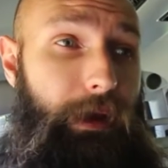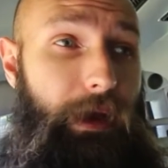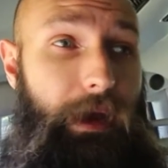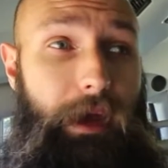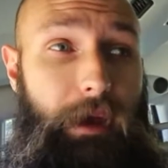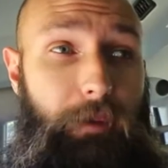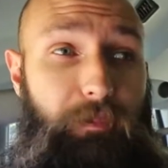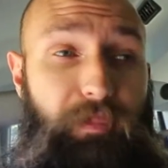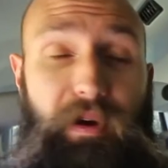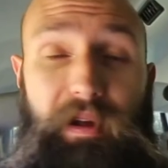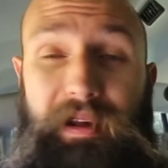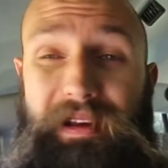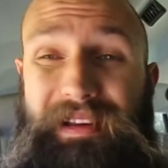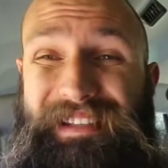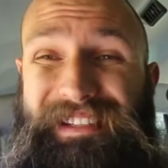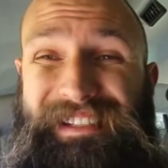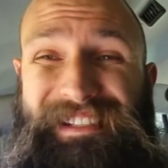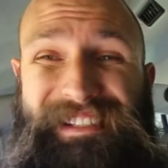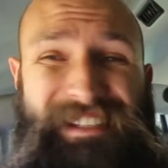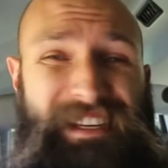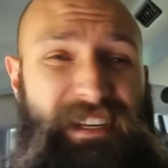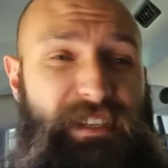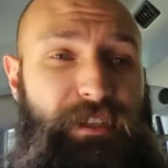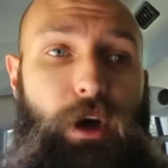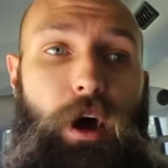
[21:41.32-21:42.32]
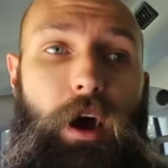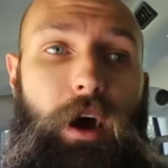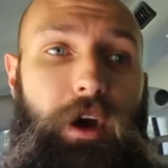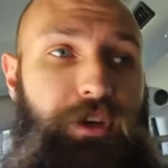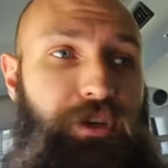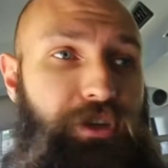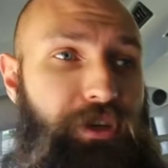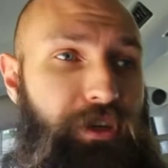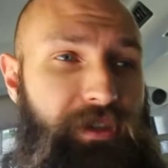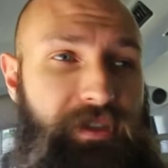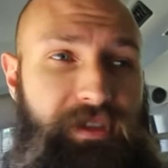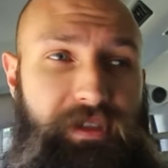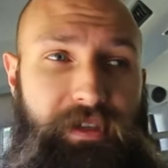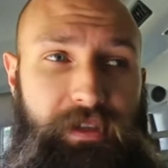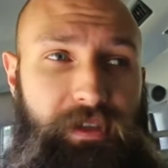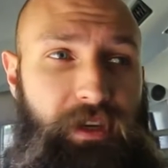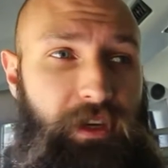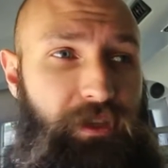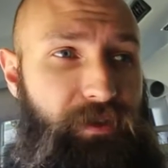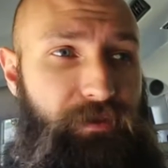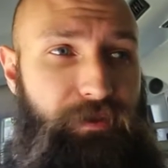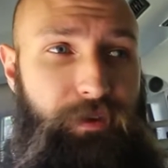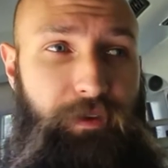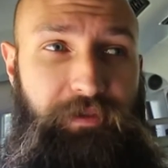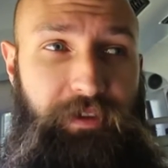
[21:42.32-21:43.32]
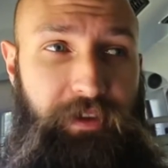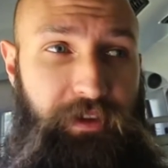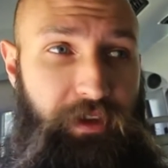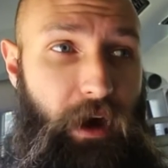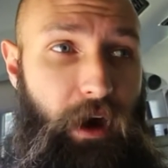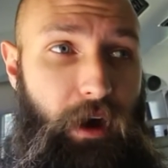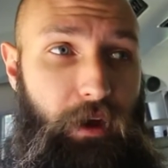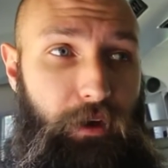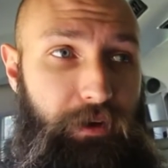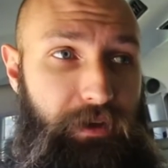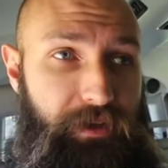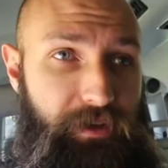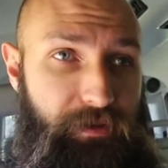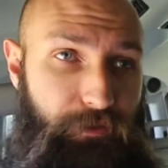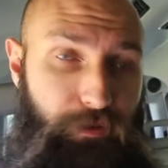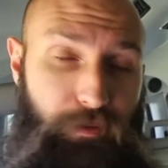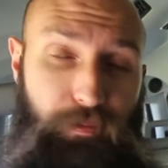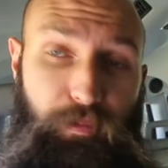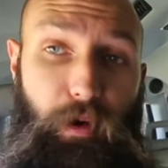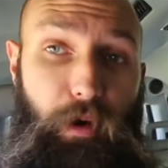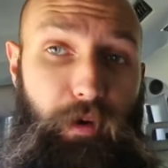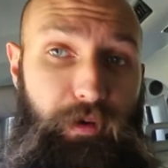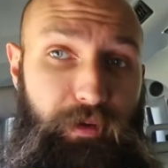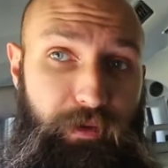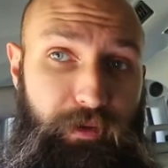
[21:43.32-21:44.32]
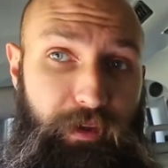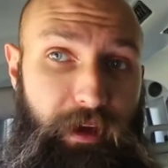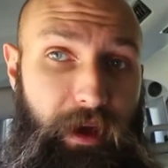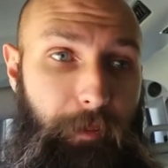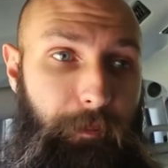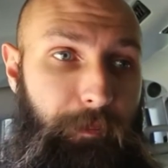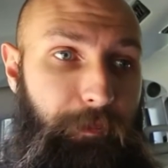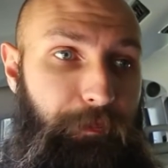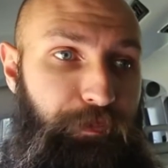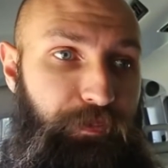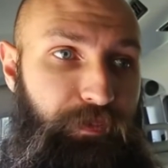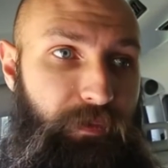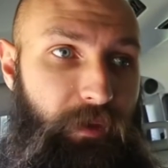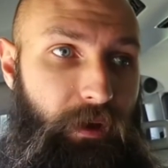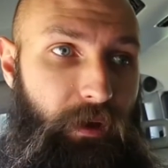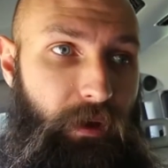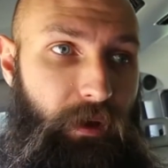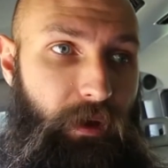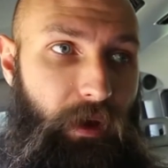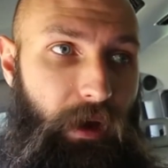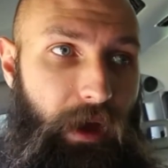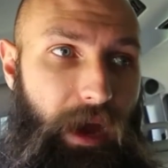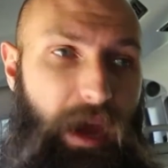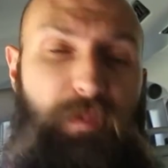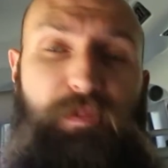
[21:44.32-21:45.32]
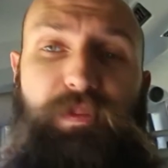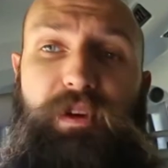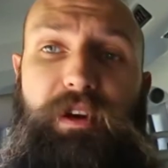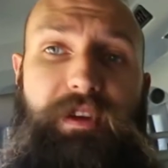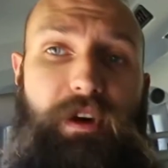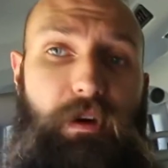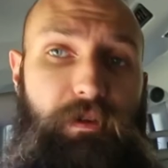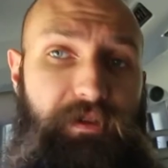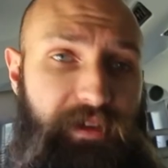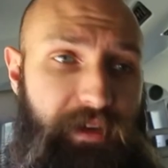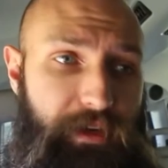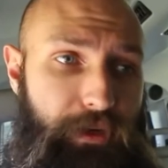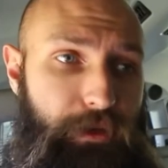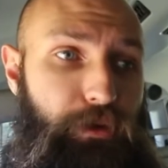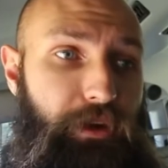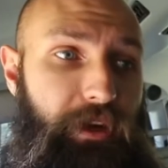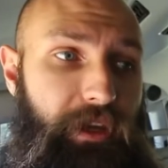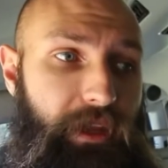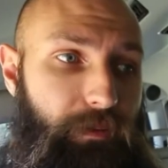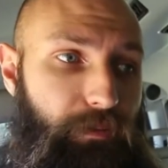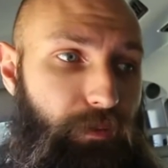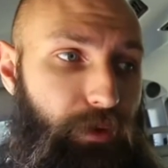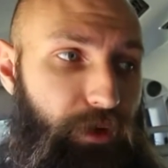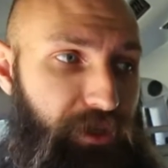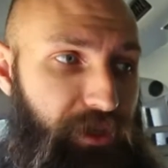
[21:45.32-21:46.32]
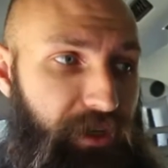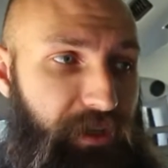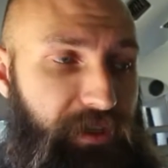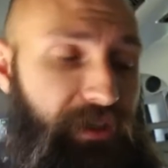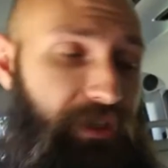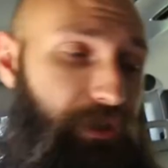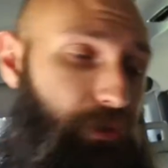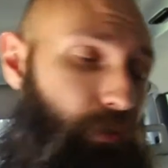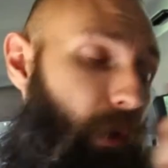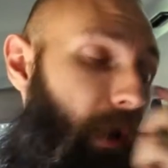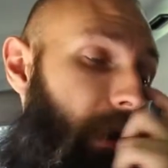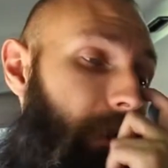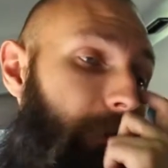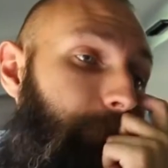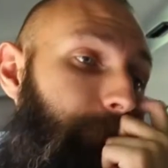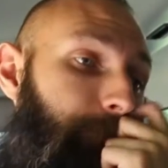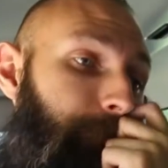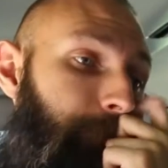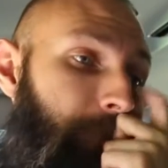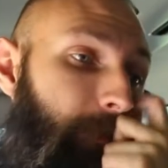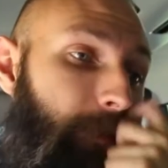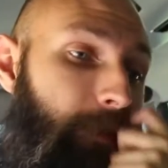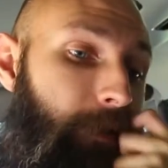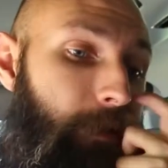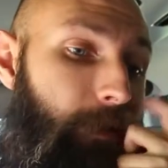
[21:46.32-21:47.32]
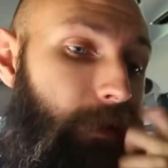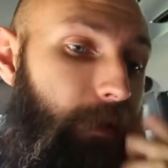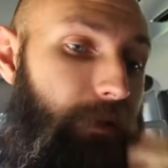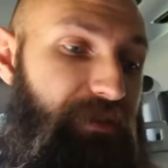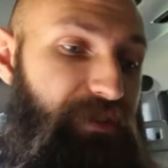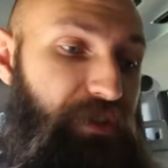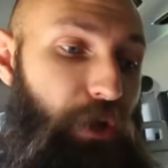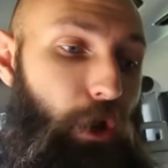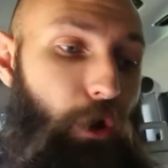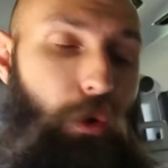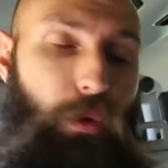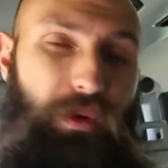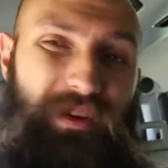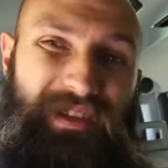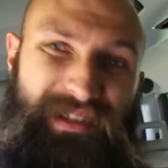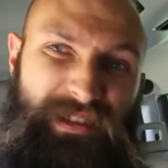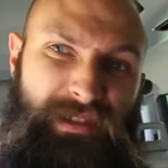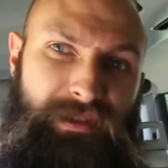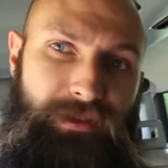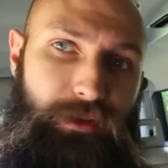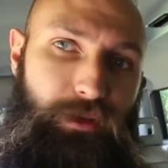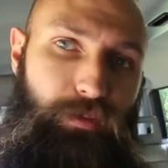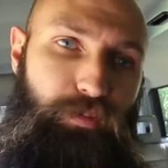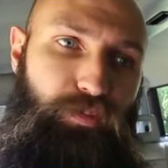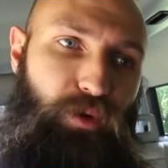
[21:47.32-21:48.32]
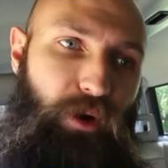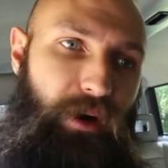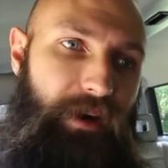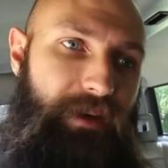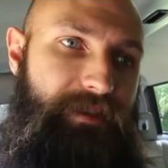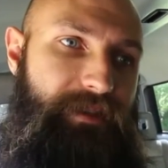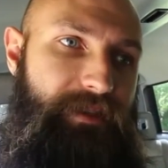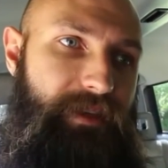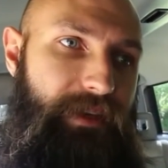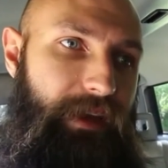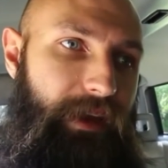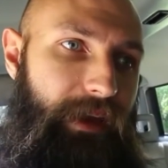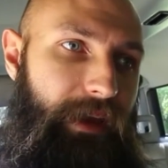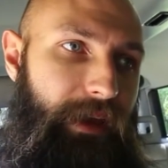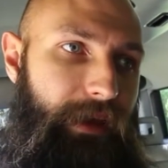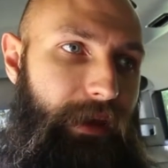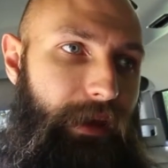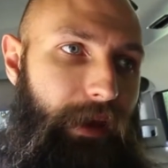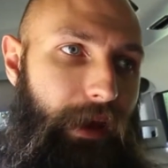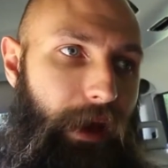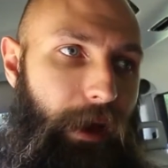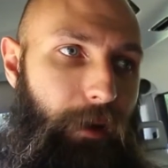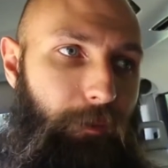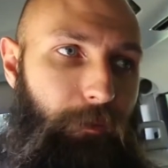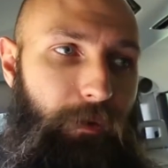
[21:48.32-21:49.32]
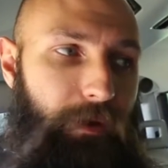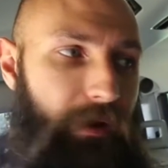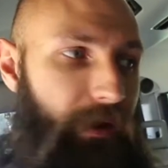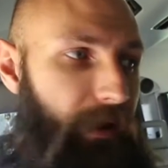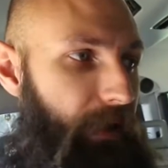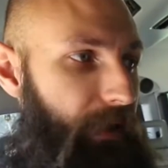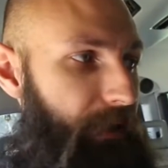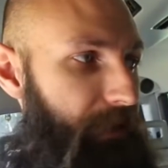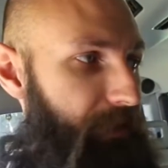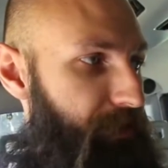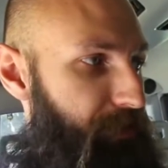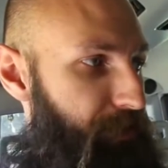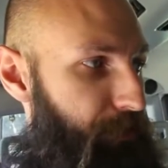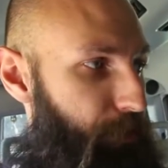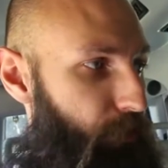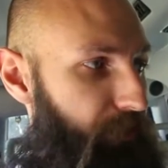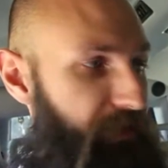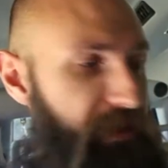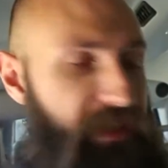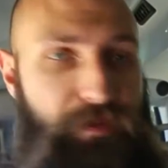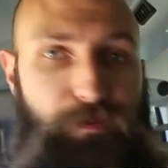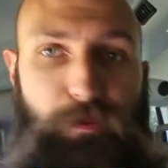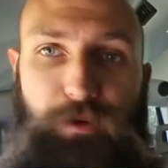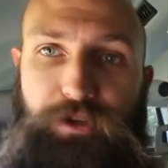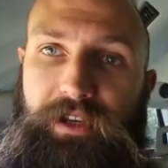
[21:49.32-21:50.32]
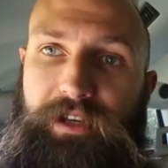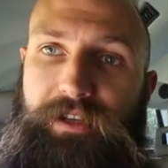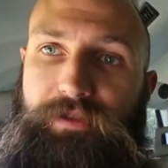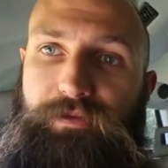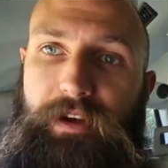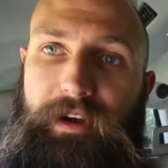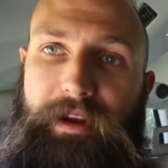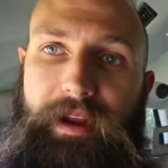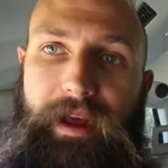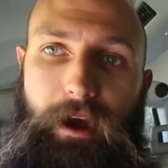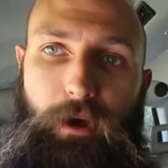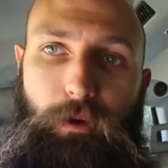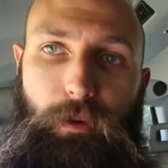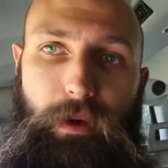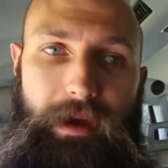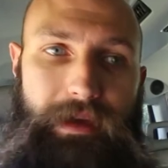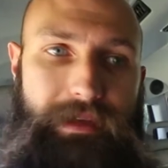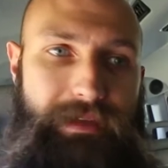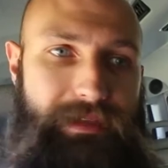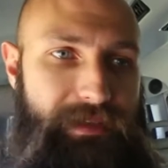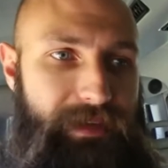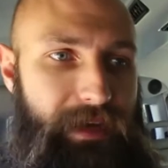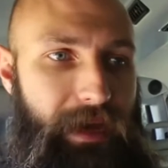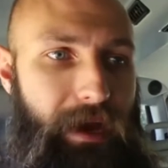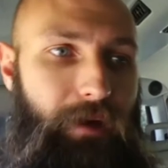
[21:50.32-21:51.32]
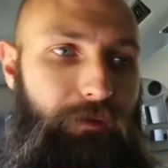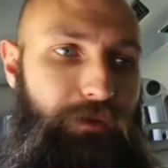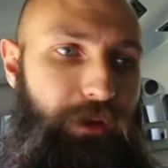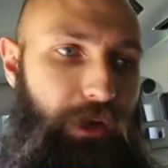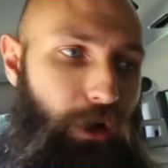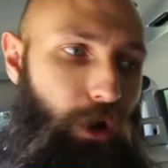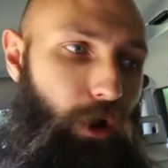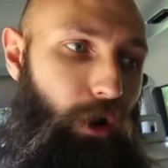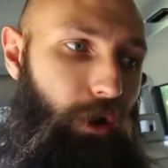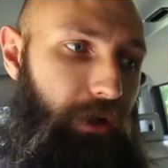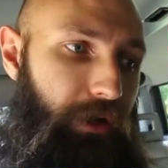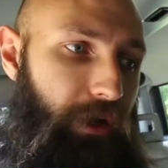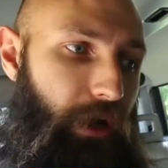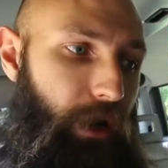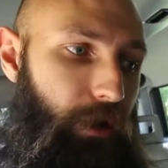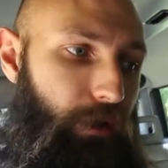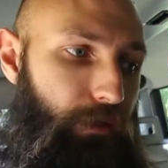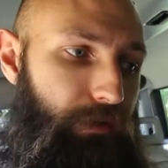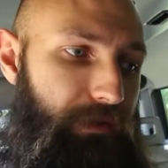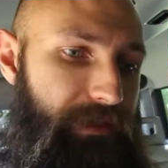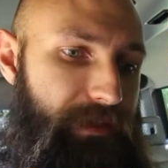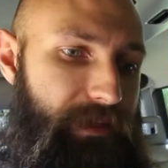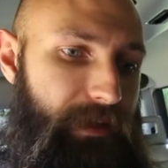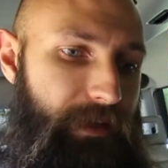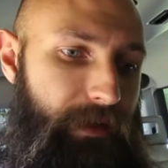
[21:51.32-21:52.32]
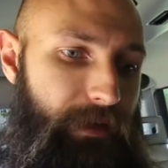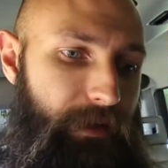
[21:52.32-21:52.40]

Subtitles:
about like $650 for both of them. I believe that was including the bushings as well. So it was a little pricey. I'm gonna install these bushings right now and see how the car goes.